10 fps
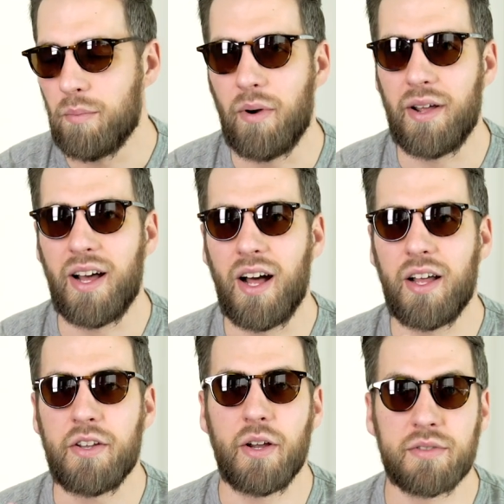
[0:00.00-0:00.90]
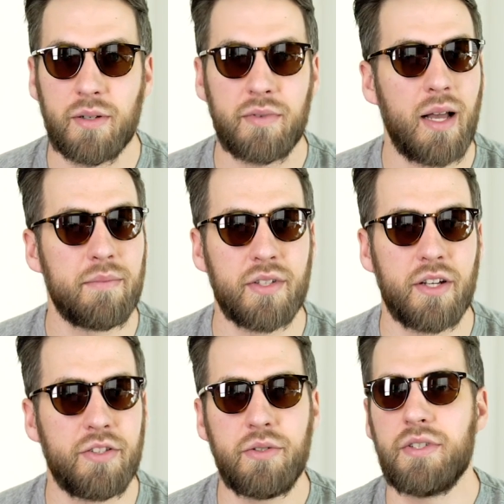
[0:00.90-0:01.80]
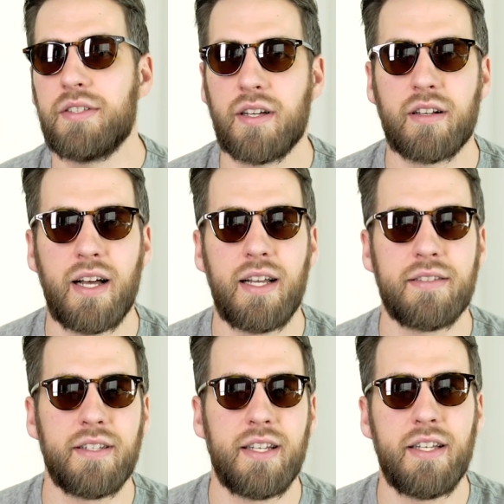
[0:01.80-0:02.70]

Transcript: but you know, sometimes a douchey sunglasses